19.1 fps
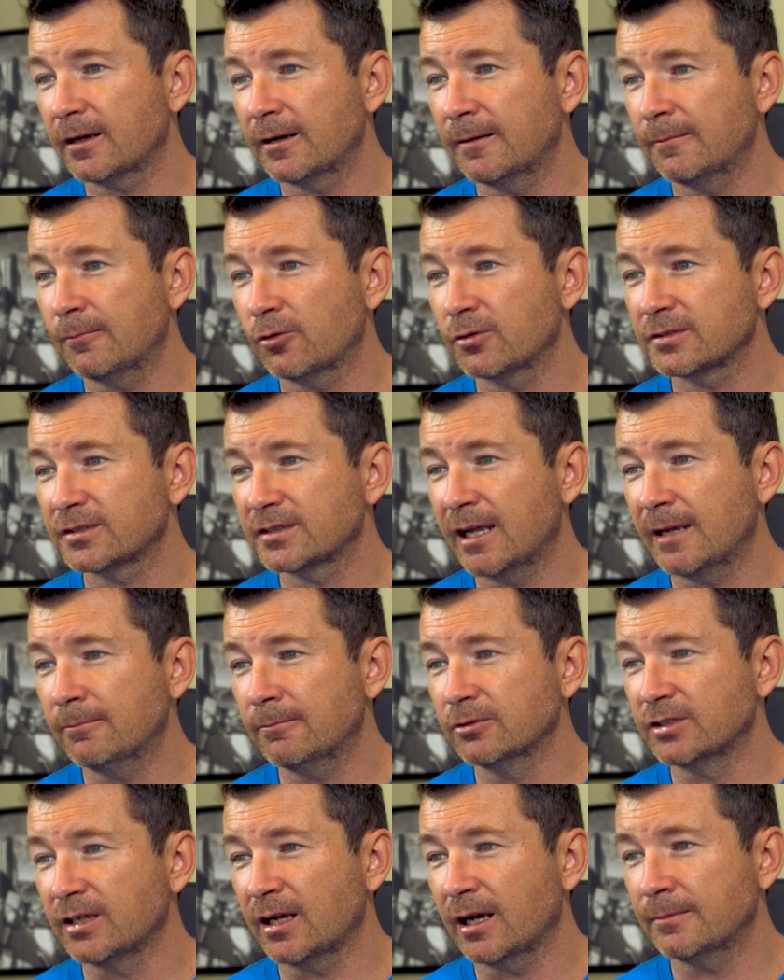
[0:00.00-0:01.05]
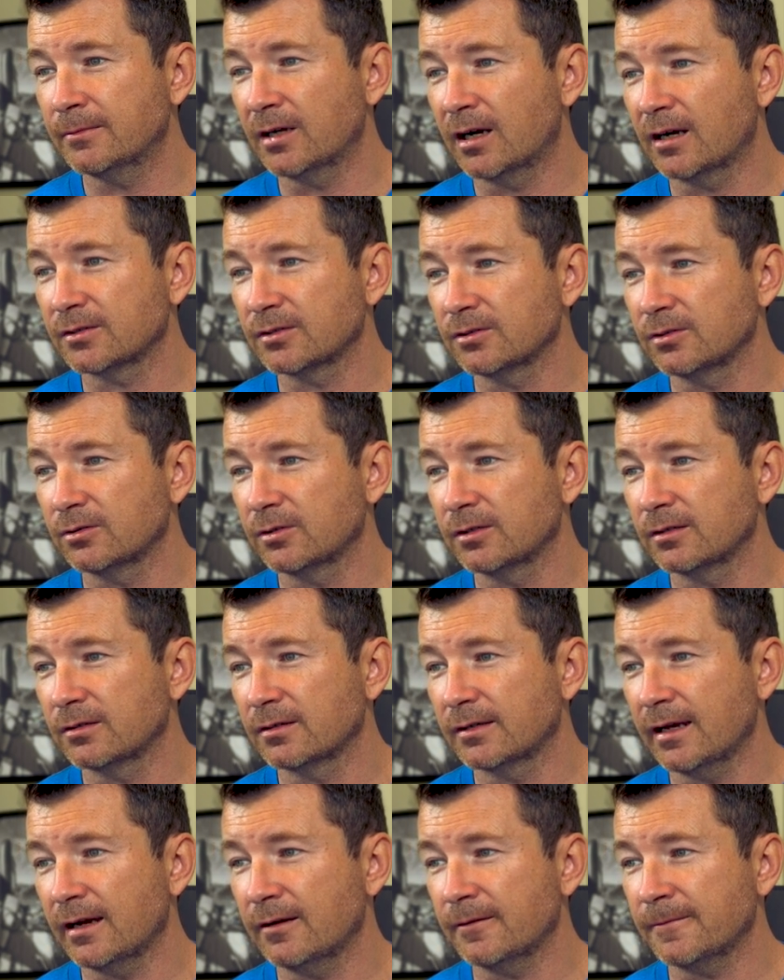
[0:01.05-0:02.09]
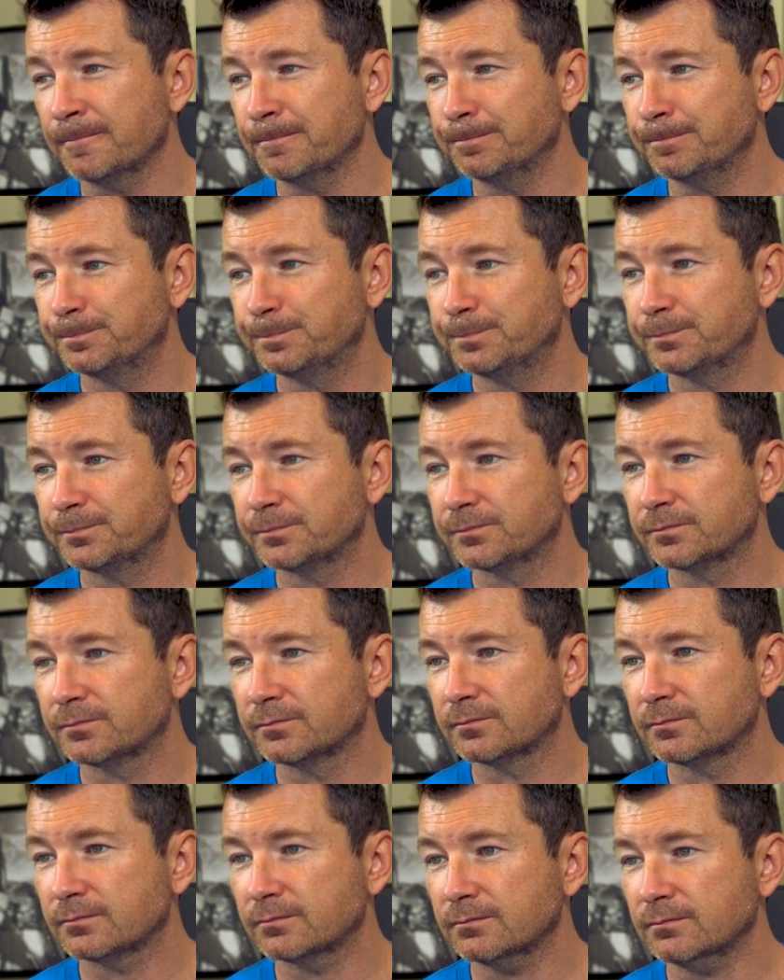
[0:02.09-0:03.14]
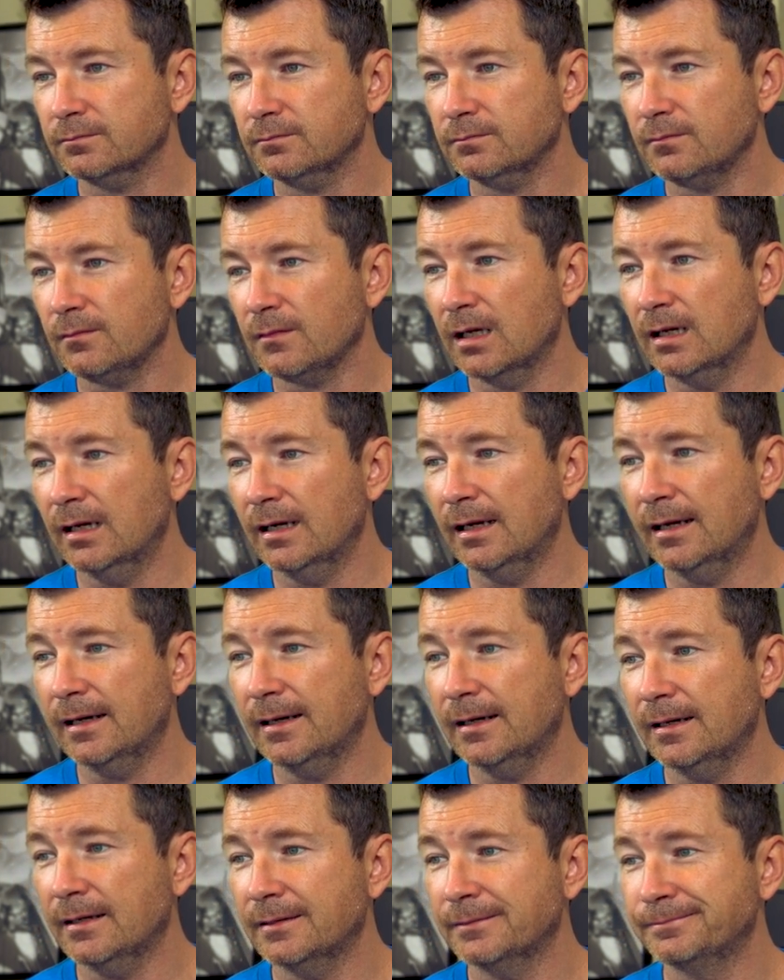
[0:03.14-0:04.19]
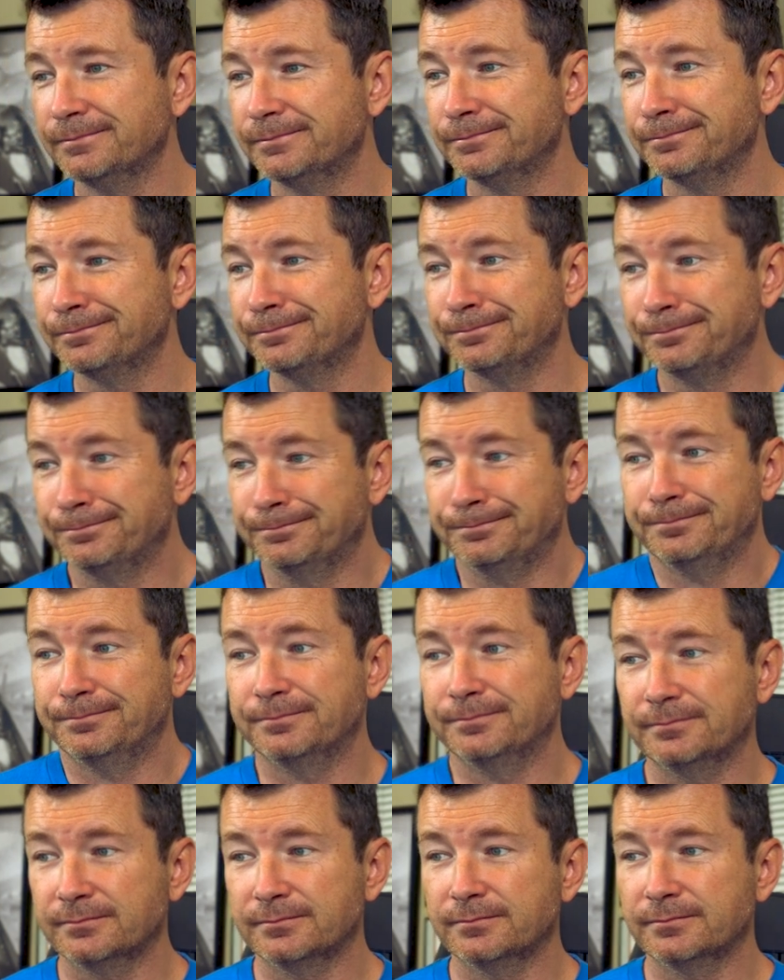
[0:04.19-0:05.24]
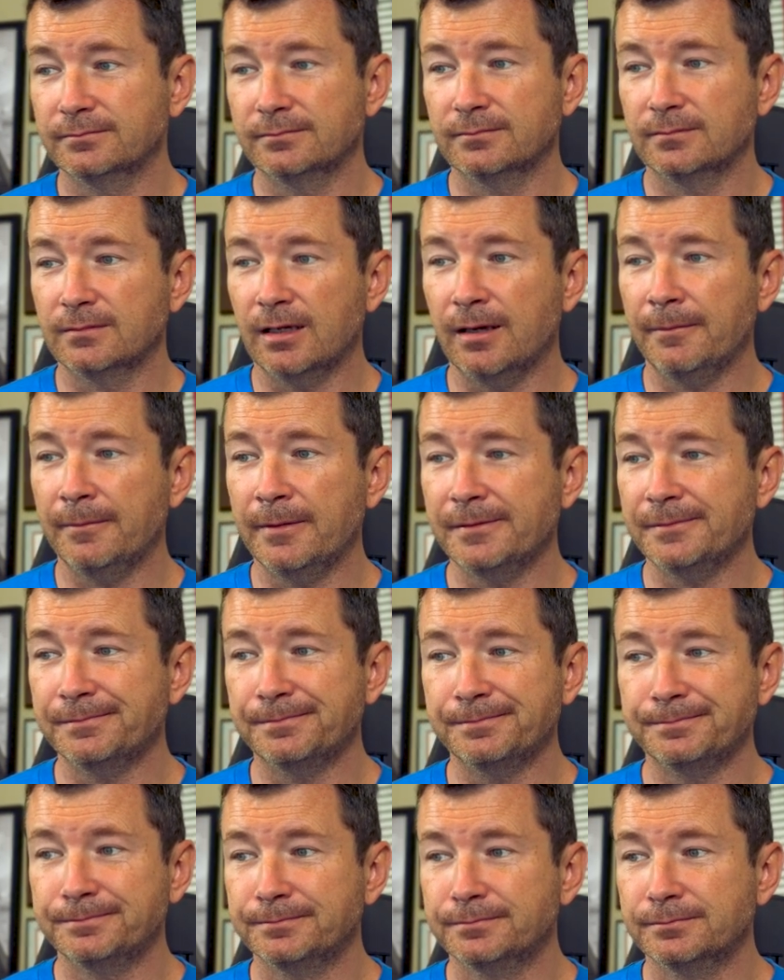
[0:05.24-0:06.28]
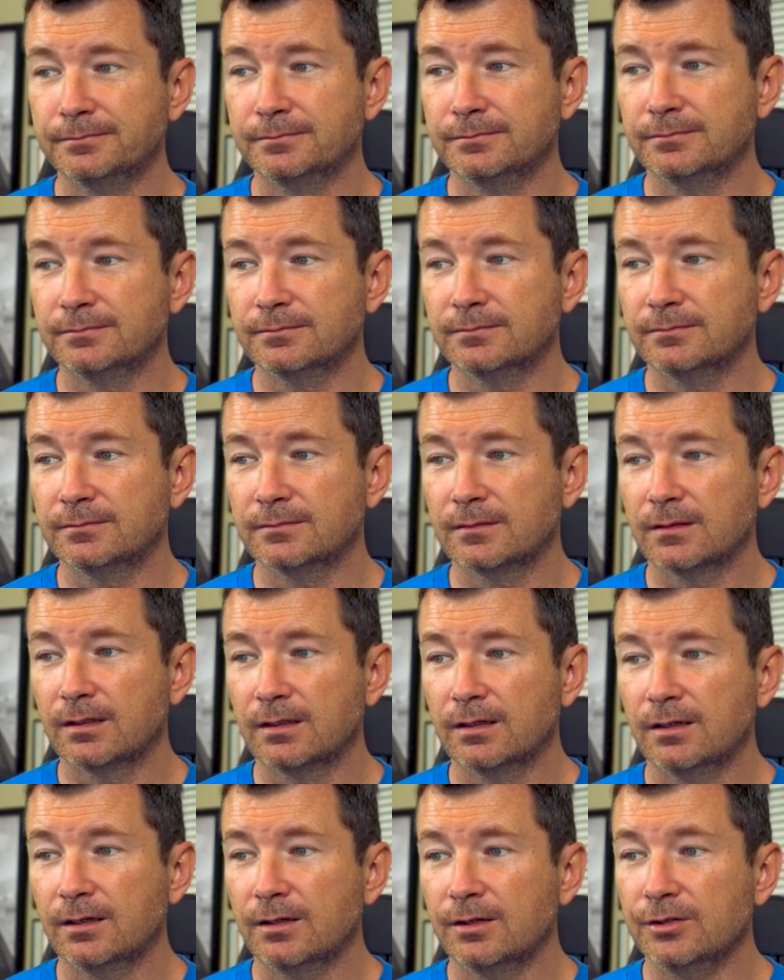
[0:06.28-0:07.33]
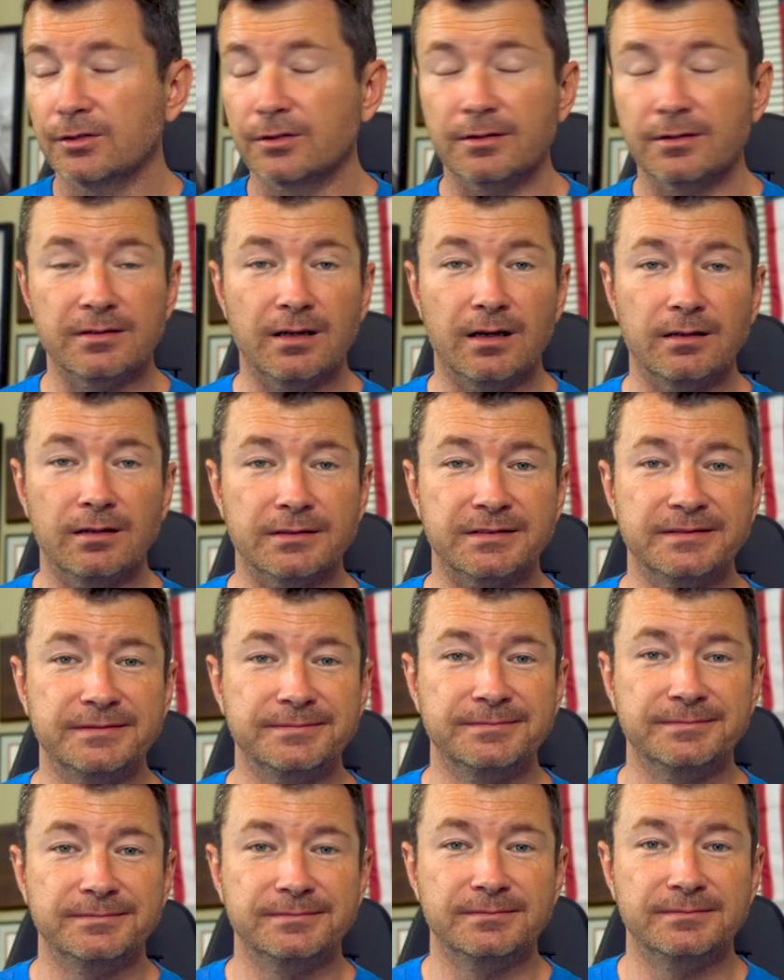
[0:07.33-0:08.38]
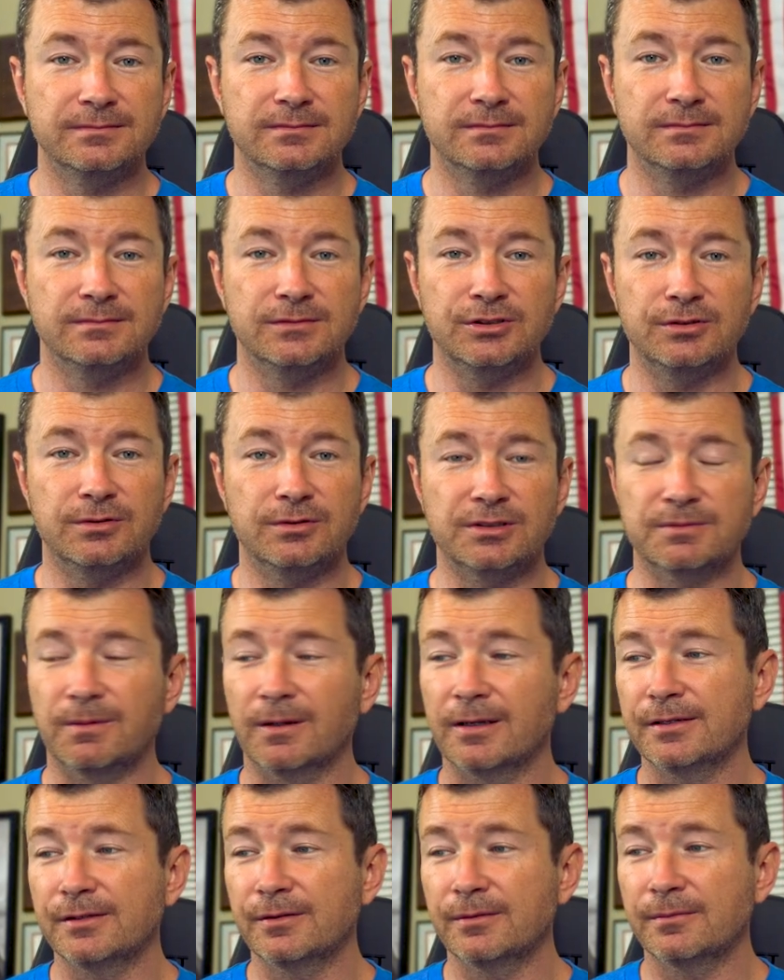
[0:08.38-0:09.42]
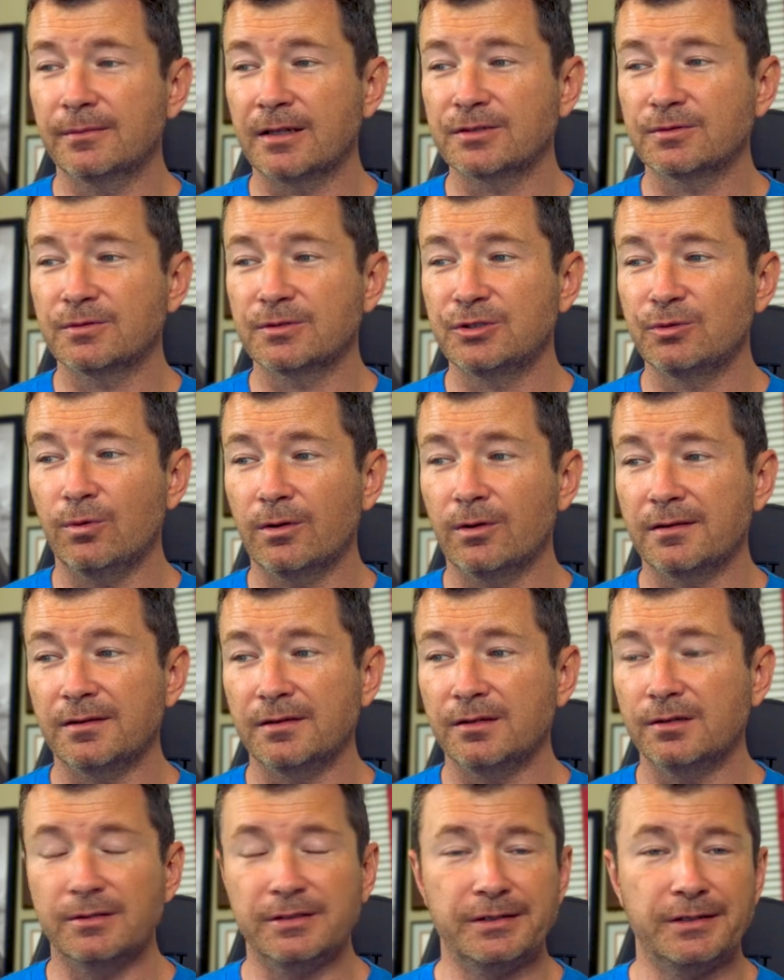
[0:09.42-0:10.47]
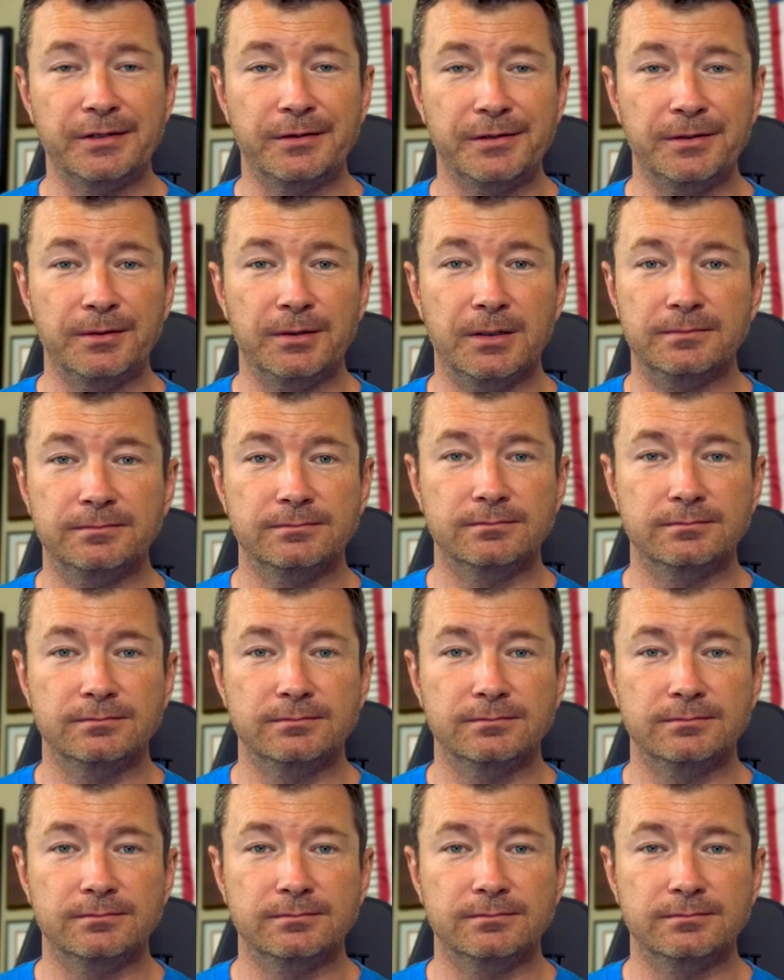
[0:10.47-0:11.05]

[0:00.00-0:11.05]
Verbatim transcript: in a more stable job doctor, lawyer, accountant. Uh, I mean, you're an adult. You explain to them that's what you want to do, and you go do it.